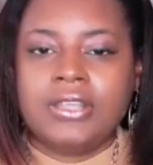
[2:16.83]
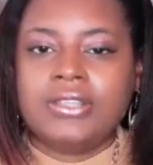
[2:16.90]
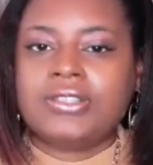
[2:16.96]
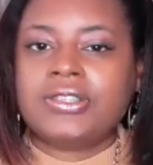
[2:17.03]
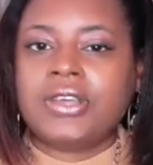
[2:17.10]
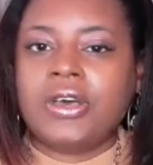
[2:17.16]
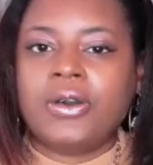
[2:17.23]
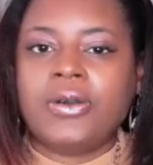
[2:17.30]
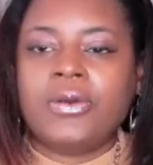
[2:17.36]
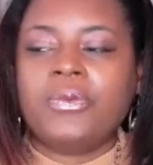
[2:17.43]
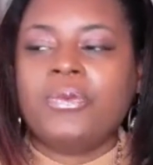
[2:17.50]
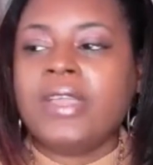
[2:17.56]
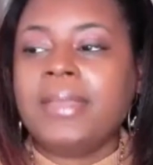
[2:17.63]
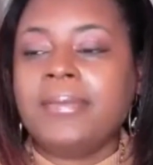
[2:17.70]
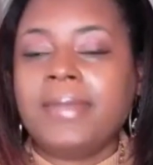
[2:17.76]
So
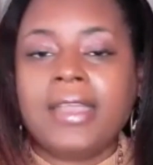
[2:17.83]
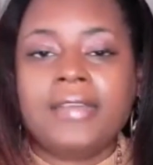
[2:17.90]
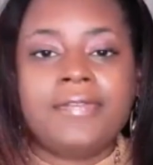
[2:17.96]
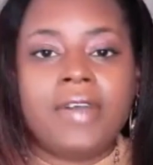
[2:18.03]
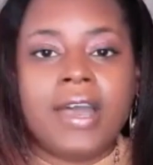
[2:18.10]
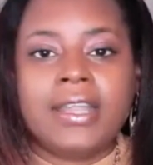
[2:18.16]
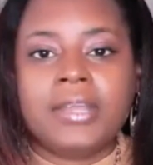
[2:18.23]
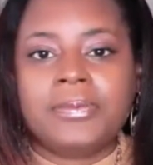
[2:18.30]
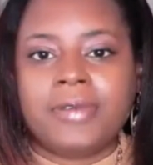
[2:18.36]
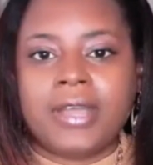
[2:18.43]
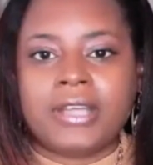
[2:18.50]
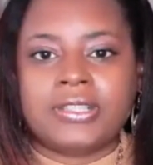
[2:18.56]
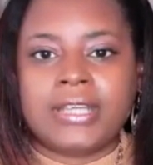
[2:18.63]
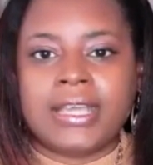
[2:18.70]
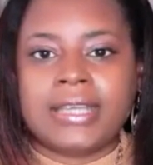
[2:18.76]
we may find a
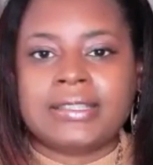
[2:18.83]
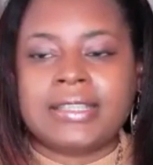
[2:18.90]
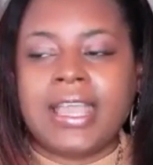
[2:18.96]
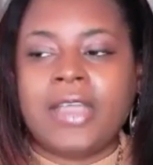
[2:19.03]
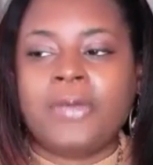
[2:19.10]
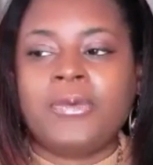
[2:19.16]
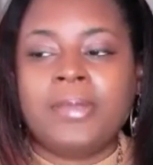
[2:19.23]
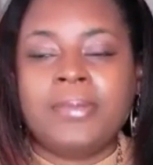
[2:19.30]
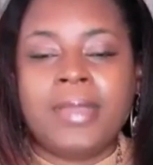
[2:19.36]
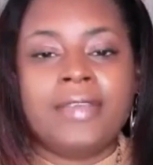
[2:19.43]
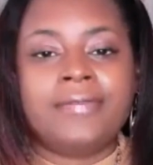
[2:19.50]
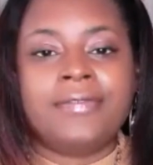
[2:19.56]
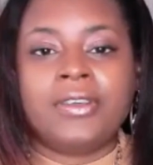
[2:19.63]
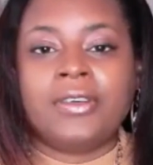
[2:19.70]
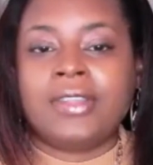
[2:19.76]
project and we may
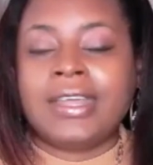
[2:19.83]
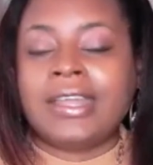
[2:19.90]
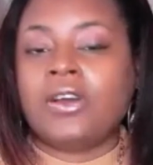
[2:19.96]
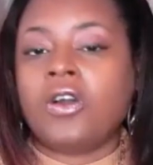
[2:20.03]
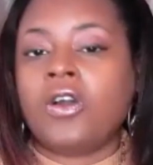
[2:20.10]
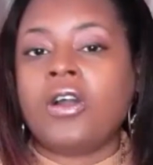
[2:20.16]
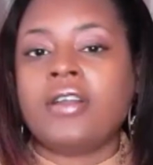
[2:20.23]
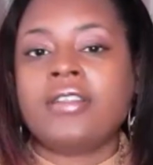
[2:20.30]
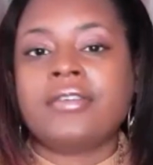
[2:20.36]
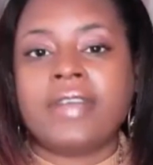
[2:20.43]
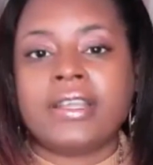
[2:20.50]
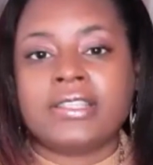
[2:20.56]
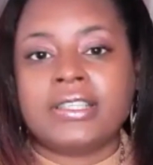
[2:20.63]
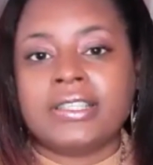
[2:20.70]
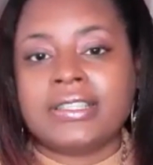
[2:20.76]
feel that all the
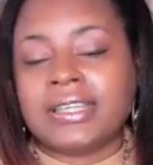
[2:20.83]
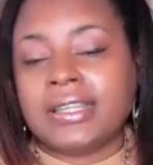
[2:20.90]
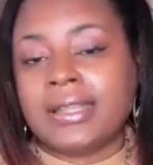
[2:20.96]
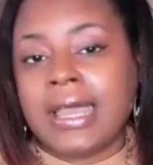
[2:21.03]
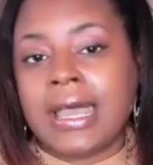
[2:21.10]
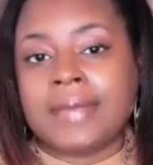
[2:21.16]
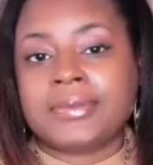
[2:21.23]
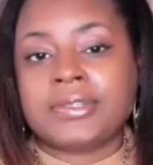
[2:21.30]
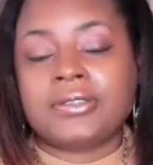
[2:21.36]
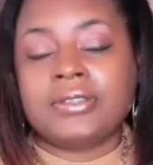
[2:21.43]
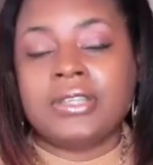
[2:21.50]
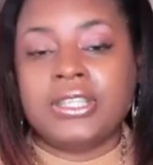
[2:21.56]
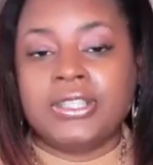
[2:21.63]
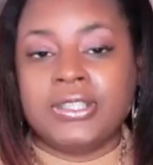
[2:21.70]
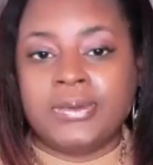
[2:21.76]
residents can
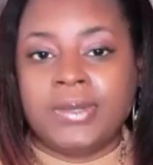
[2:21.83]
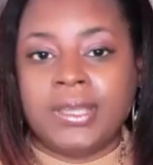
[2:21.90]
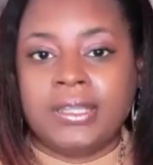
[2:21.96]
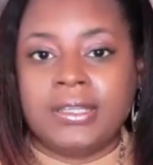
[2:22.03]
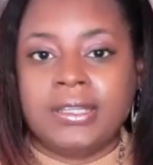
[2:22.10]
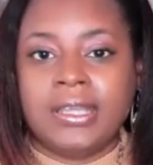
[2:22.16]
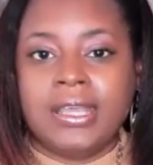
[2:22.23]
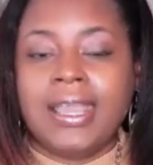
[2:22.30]
absolutely do it.